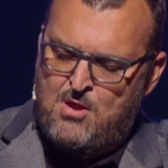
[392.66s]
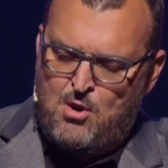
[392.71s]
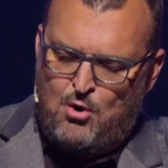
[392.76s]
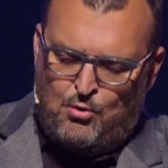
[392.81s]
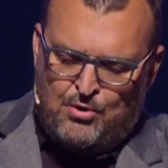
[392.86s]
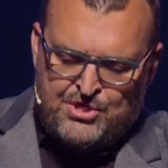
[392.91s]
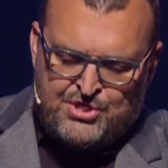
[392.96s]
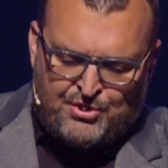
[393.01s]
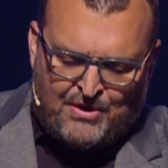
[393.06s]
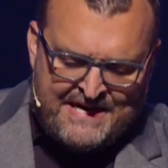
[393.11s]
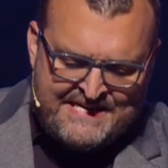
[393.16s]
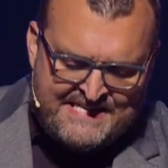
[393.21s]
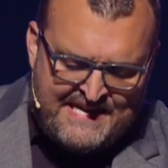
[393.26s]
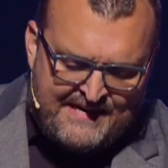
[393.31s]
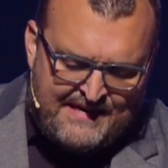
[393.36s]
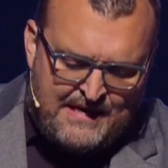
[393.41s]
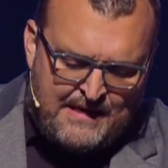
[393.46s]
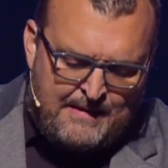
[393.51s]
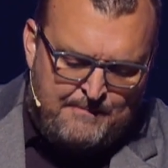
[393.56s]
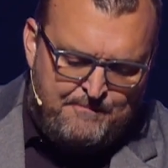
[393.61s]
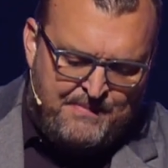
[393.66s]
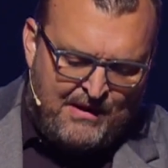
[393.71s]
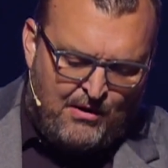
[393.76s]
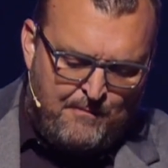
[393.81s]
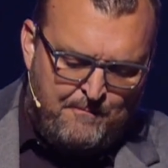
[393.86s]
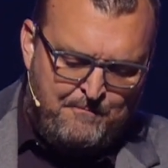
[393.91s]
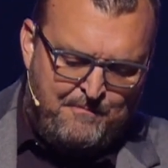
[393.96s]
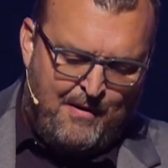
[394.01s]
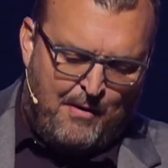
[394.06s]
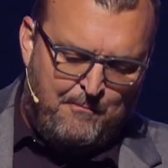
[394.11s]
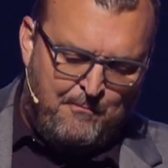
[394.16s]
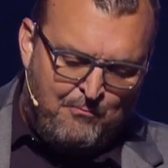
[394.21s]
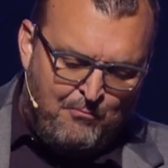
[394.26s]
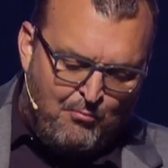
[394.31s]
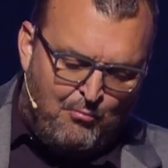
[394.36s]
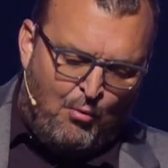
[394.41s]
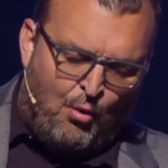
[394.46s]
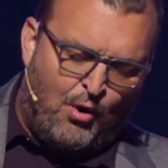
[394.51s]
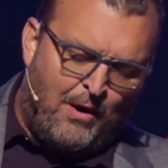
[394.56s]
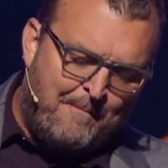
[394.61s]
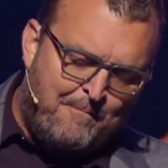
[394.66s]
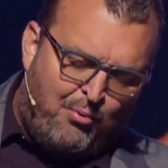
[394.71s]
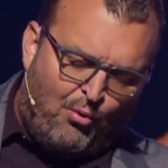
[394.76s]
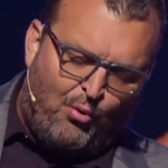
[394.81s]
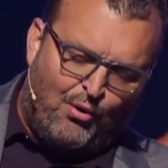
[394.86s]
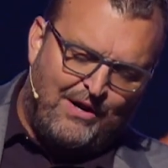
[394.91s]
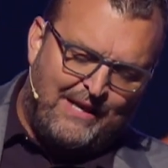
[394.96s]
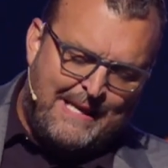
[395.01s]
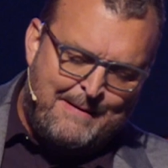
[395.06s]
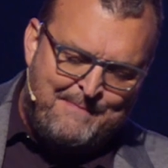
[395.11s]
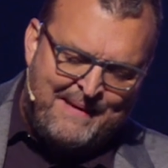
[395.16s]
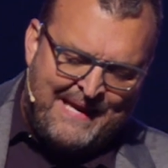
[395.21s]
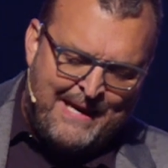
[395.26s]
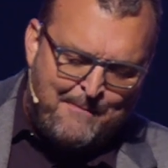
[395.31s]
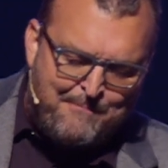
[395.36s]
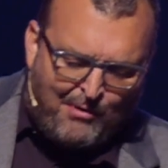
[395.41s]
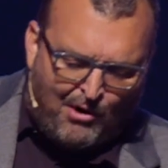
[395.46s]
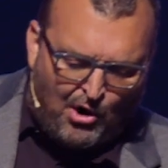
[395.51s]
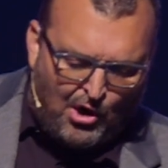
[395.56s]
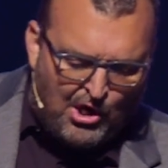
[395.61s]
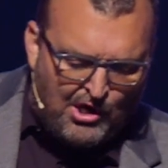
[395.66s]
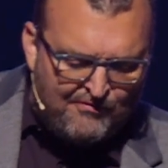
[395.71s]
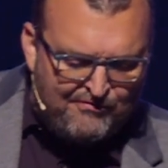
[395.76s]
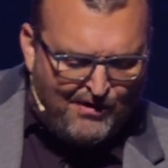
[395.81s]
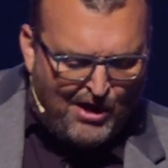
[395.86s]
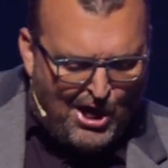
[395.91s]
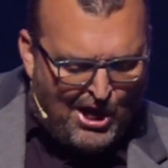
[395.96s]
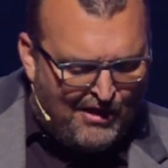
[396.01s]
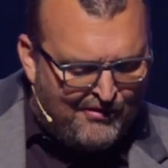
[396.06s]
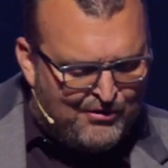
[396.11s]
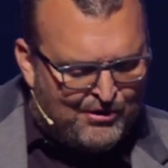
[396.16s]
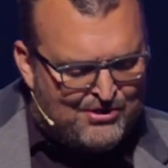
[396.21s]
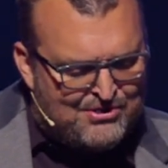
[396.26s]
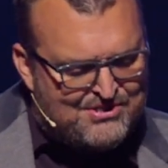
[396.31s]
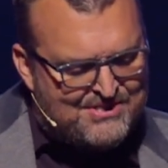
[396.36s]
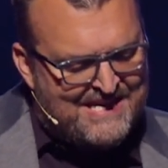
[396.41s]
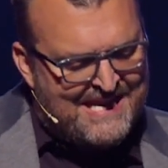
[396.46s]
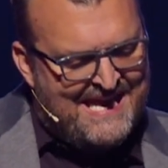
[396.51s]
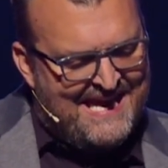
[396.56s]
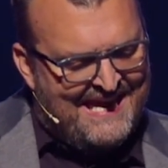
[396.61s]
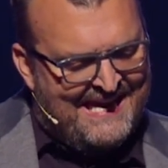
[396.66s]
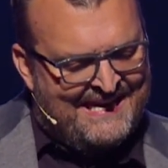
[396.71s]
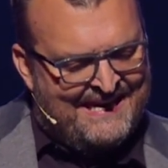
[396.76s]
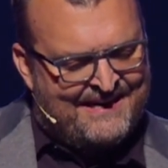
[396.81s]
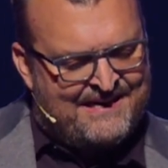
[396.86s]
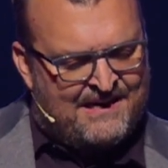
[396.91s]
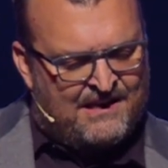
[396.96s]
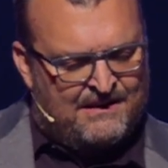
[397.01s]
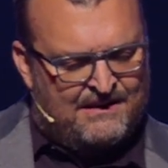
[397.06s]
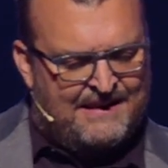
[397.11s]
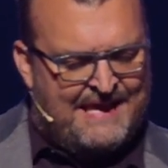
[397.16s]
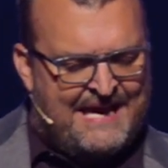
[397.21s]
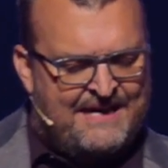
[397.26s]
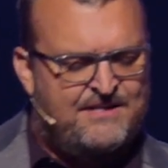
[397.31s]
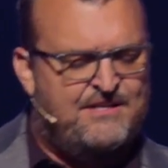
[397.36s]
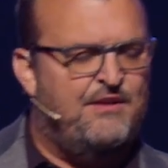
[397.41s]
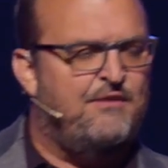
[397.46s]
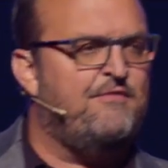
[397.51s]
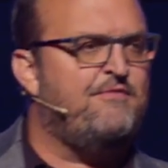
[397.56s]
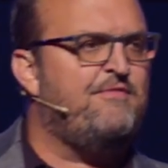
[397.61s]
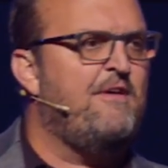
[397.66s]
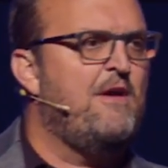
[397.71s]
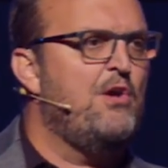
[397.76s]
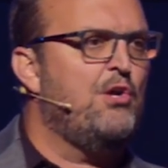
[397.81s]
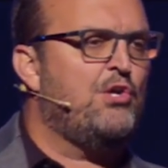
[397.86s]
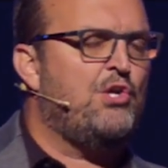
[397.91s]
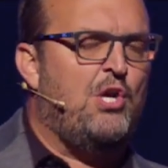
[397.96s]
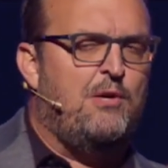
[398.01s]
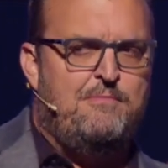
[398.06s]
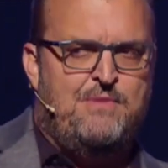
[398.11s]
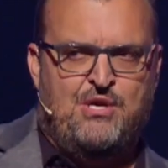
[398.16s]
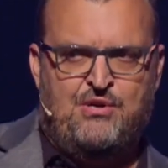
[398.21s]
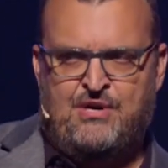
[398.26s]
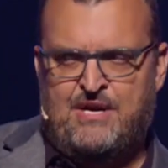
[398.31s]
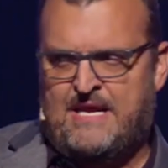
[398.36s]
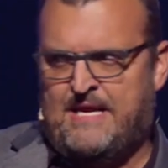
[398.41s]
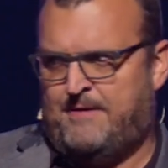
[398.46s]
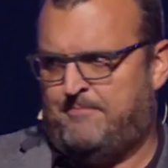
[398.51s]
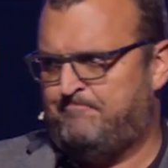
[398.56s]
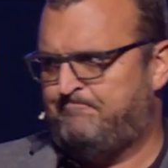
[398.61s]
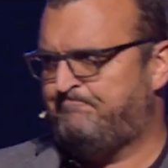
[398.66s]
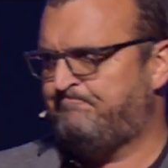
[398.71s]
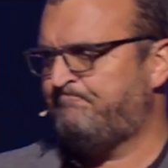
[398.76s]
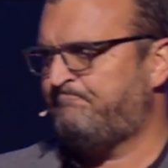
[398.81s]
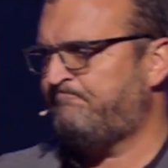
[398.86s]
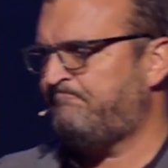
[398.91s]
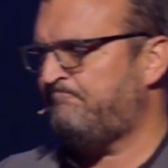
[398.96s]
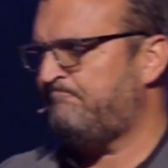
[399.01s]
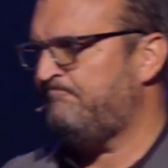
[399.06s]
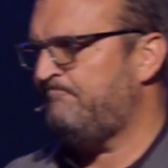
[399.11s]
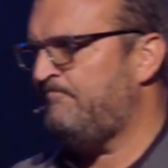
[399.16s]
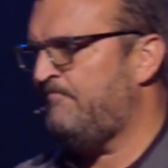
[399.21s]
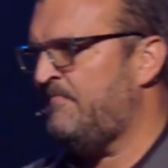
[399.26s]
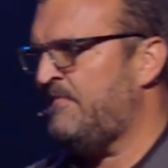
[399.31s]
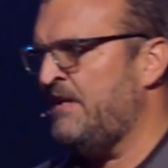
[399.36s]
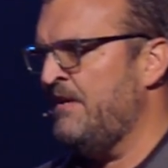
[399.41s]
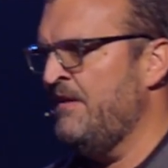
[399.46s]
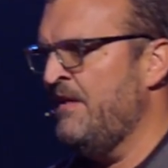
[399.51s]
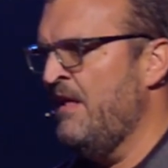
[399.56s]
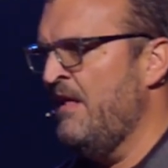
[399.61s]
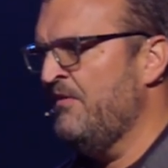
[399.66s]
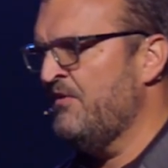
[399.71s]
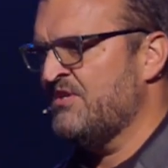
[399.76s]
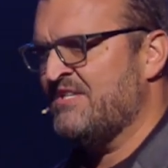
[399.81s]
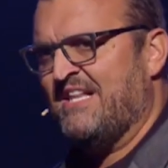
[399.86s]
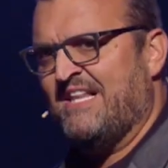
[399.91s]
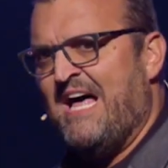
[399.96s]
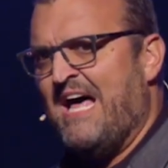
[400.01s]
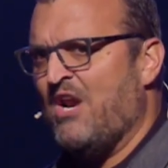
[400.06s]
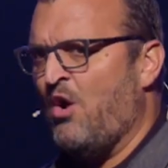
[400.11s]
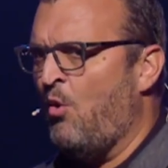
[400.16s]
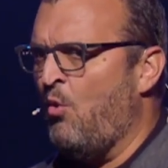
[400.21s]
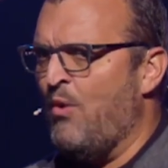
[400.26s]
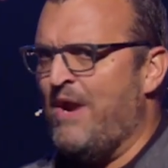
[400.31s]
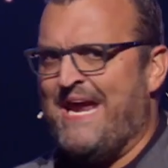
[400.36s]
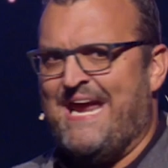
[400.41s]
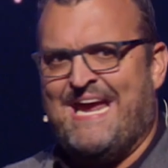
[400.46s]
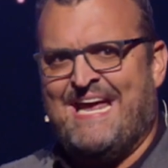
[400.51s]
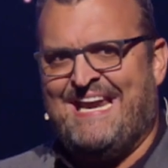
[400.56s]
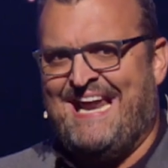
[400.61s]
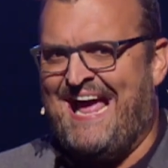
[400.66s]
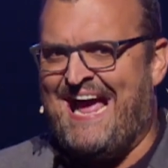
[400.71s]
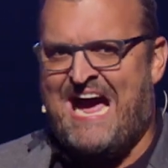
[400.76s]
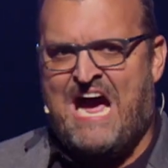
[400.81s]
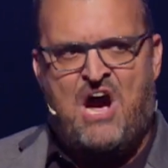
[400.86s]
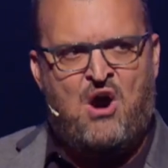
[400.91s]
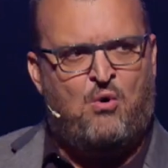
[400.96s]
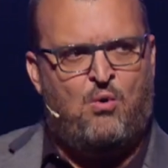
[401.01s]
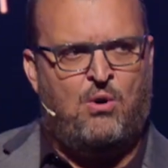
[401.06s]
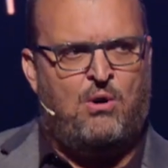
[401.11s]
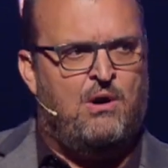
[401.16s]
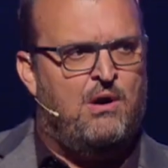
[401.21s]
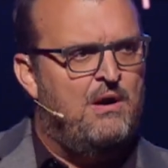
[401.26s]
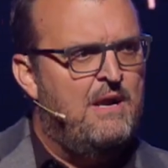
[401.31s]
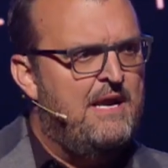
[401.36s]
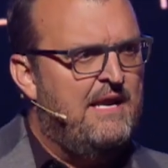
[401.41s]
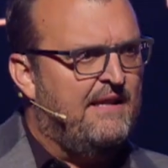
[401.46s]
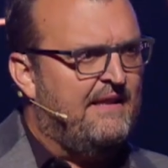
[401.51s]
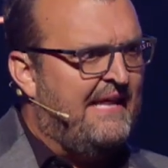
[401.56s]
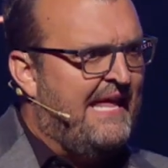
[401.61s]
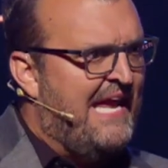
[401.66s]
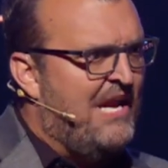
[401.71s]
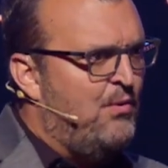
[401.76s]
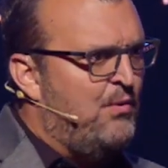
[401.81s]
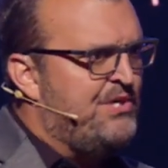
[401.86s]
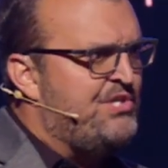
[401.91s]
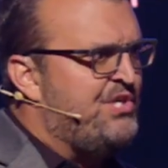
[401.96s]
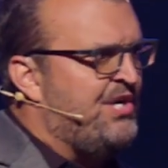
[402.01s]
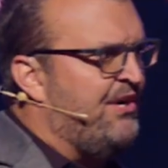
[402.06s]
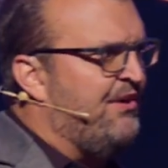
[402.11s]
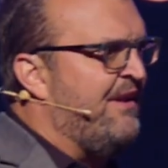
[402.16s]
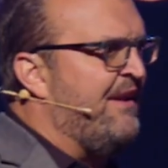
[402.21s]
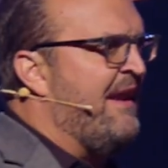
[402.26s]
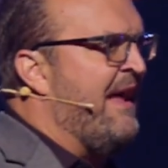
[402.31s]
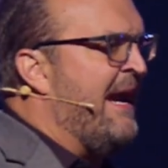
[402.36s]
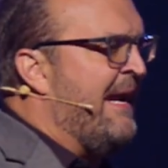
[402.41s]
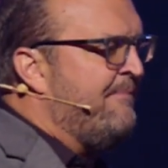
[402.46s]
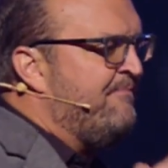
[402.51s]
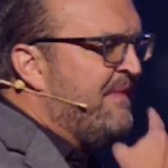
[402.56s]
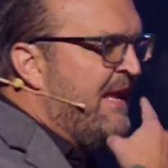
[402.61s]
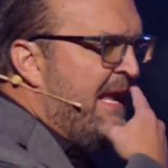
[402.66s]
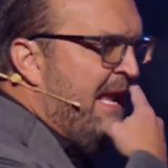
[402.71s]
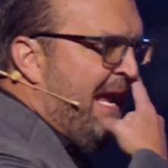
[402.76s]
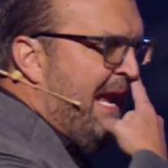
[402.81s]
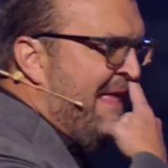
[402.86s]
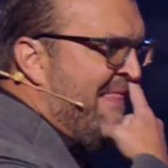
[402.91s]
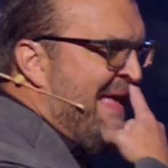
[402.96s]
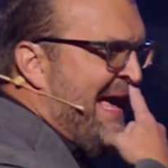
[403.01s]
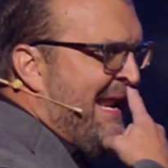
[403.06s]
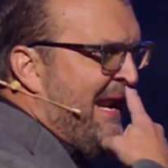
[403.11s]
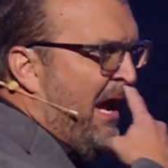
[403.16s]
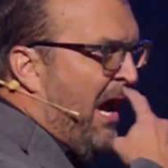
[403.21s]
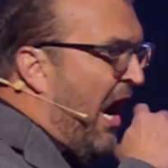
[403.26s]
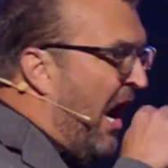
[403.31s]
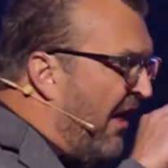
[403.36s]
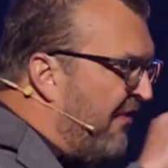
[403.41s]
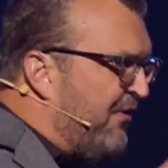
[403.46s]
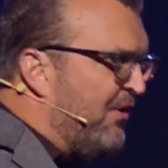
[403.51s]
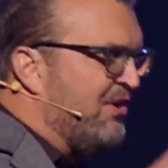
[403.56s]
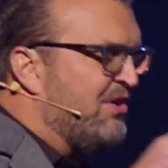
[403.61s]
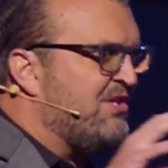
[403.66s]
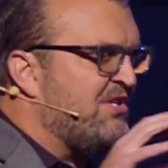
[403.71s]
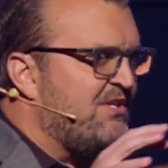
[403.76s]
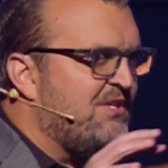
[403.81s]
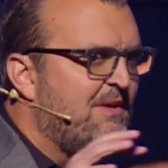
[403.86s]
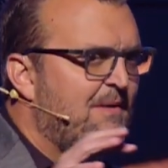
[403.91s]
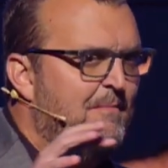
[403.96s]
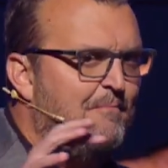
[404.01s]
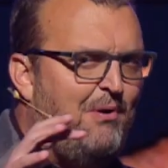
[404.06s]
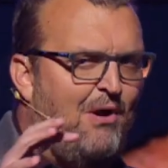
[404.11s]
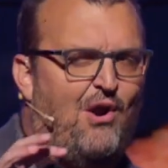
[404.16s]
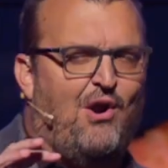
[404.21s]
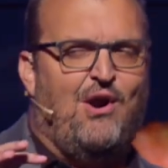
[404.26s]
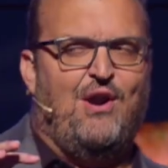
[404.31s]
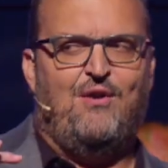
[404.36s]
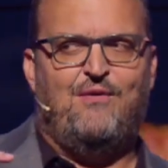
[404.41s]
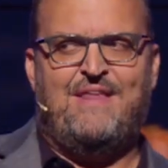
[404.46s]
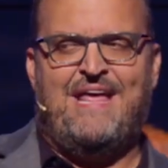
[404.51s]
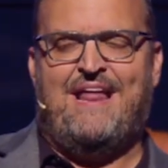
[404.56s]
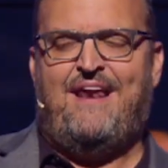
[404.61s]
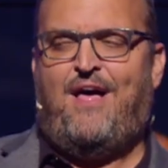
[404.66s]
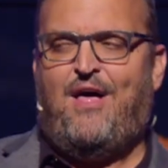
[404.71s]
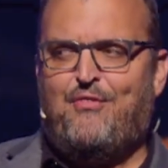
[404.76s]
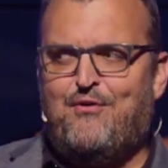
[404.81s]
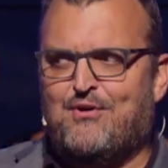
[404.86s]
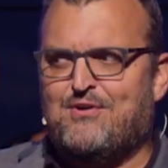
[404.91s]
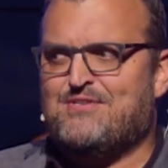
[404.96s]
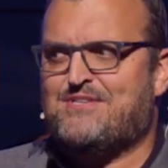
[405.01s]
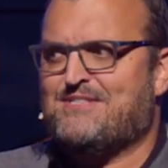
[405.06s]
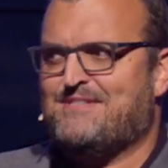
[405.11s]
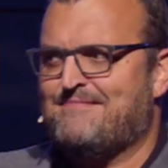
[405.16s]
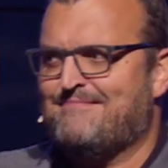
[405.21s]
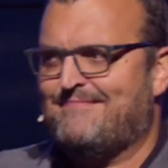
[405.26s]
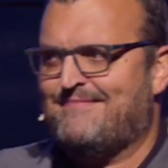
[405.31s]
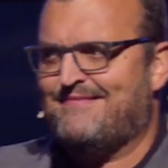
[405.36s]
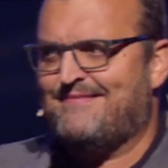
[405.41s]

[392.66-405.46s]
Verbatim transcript: Or is your identity, be, more importantly, being a part of others and a collective community? There's a lot of we and our language here tonight, and that others part, that others